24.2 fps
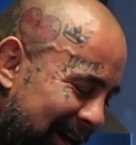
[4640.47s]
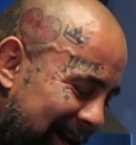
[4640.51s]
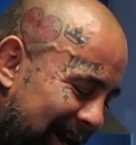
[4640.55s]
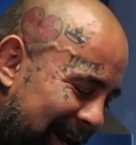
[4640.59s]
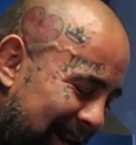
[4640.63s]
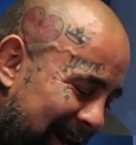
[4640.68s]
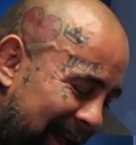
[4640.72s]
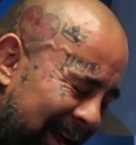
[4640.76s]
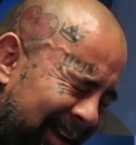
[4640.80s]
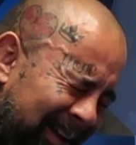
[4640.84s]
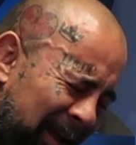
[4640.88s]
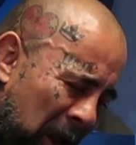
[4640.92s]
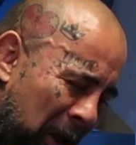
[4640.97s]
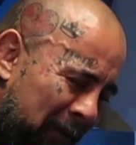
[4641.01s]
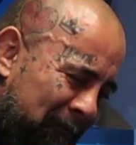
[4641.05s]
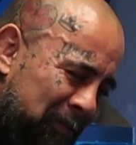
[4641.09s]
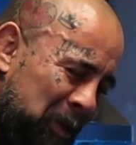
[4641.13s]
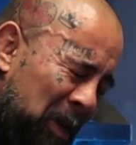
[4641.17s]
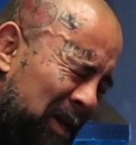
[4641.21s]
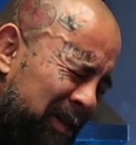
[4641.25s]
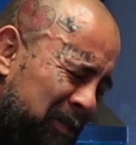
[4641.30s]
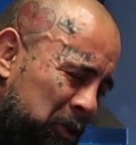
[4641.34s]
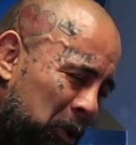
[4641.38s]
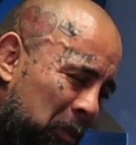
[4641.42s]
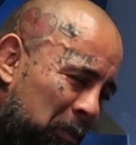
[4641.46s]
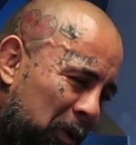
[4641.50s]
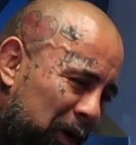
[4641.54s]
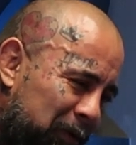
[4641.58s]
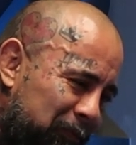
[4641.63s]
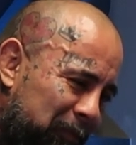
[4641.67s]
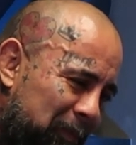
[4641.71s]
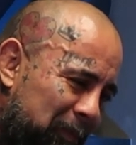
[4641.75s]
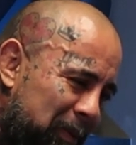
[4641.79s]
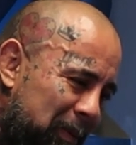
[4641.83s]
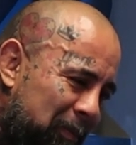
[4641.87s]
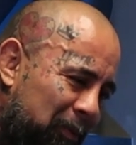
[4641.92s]
I've done so
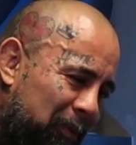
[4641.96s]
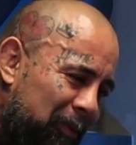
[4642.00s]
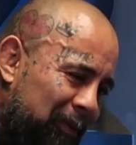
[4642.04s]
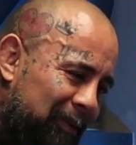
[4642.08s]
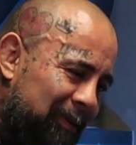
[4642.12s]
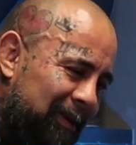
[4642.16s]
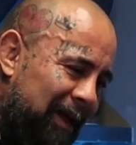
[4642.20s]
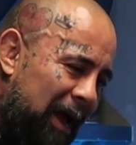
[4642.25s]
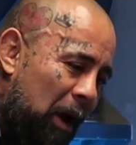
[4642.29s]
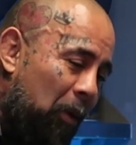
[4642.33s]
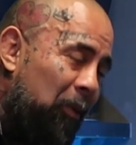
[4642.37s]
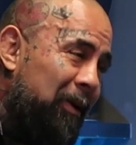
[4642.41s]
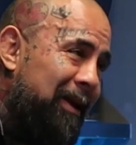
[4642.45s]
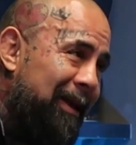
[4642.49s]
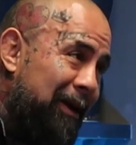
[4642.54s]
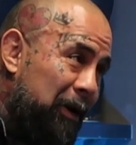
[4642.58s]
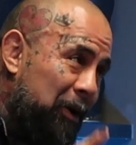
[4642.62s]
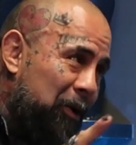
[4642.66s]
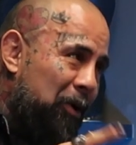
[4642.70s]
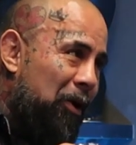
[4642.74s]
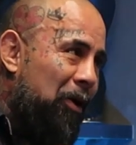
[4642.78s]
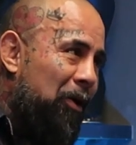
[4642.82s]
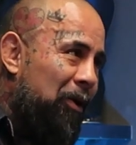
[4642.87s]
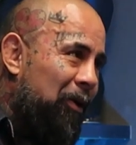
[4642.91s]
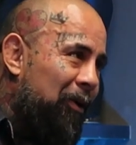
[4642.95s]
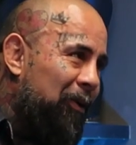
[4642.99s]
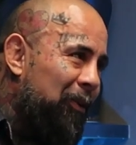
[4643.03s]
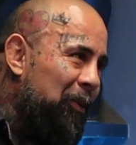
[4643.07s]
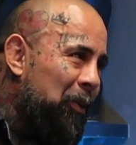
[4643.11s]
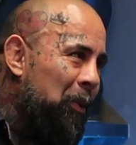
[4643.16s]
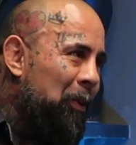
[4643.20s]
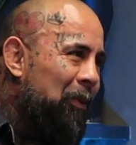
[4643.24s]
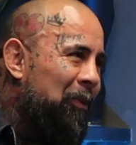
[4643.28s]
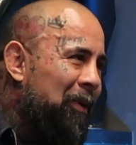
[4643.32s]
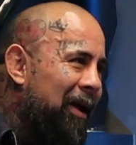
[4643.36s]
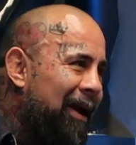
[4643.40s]
much for people, I would get a call.
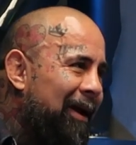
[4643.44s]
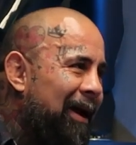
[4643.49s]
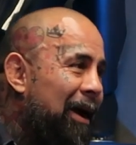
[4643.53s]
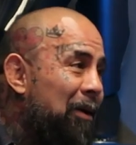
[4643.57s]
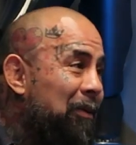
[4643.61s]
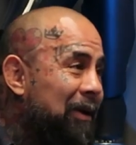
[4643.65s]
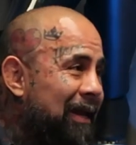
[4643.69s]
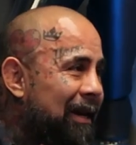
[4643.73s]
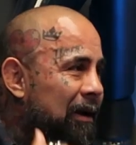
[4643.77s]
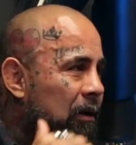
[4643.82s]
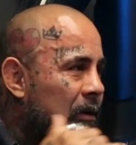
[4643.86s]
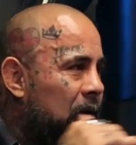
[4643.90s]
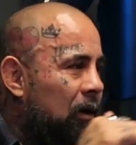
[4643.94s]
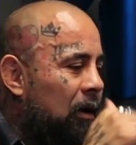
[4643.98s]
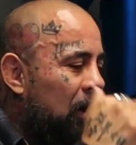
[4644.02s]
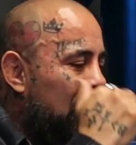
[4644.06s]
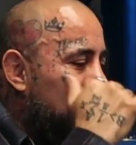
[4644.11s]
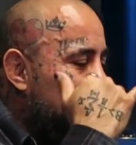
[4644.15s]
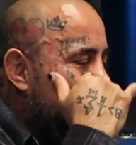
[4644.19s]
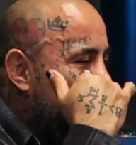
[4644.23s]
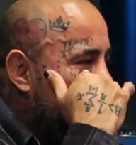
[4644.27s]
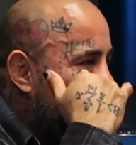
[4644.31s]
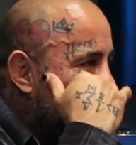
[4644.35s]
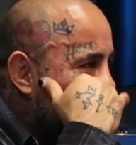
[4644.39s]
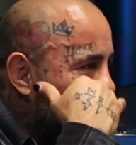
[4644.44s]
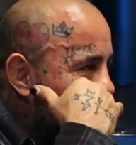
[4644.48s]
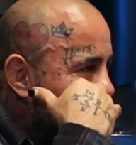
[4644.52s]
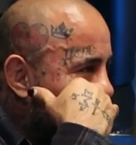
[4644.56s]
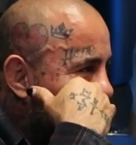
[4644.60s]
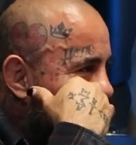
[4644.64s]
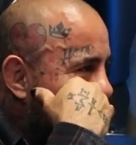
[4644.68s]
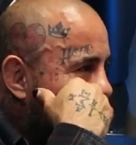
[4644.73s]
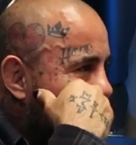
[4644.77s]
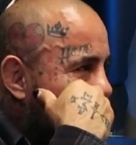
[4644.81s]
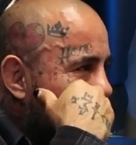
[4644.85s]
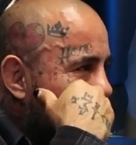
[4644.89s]
Right, I would get a call. Hey, Professor,